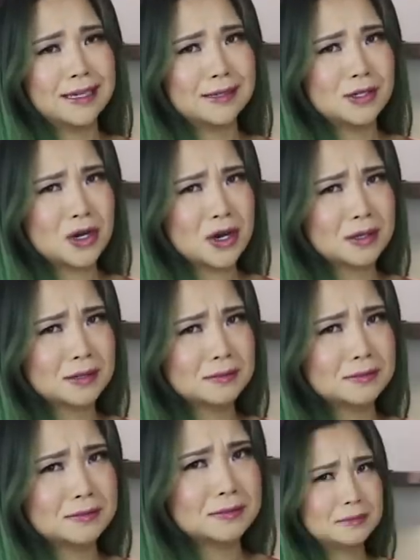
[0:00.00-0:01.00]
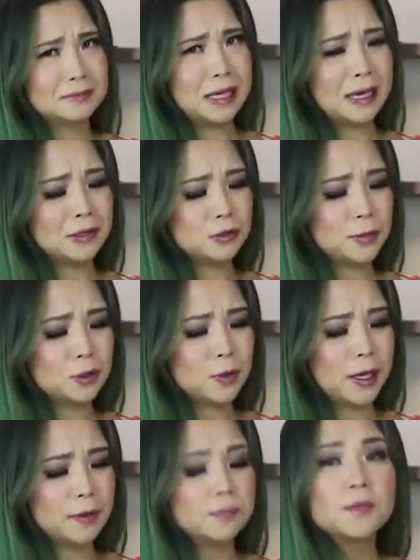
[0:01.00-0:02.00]
can't talk. I had too much
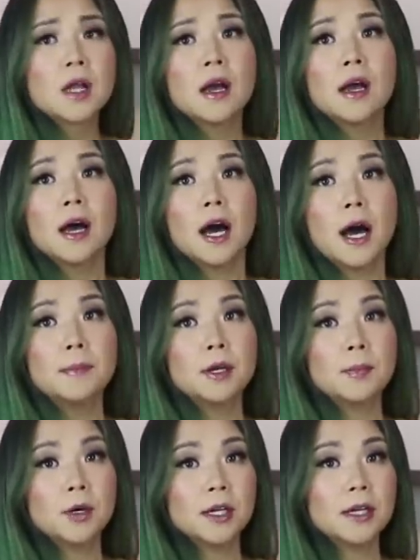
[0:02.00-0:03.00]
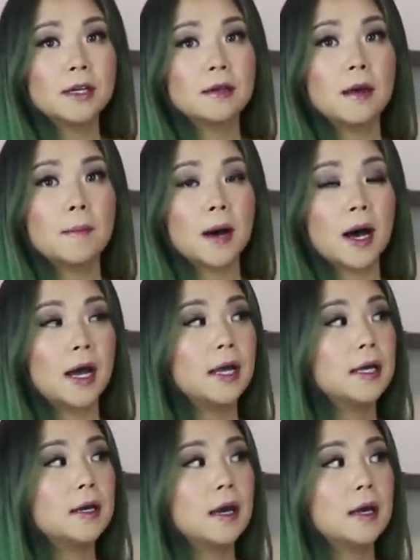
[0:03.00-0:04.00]
wine. I'm gonna put it in
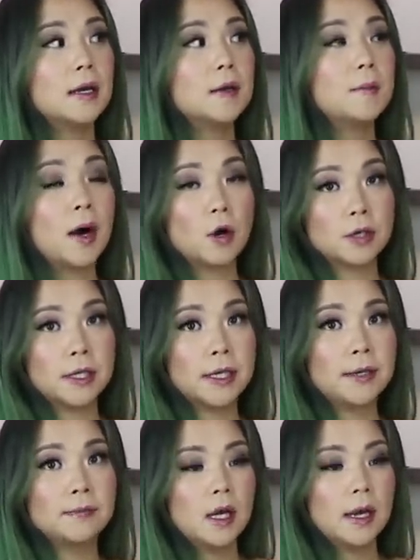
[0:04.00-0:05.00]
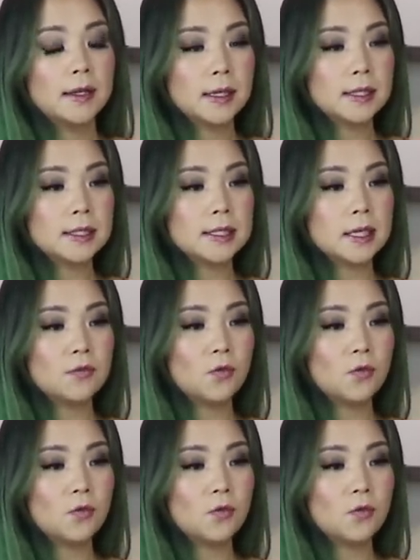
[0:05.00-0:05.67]
my balcony and let it sit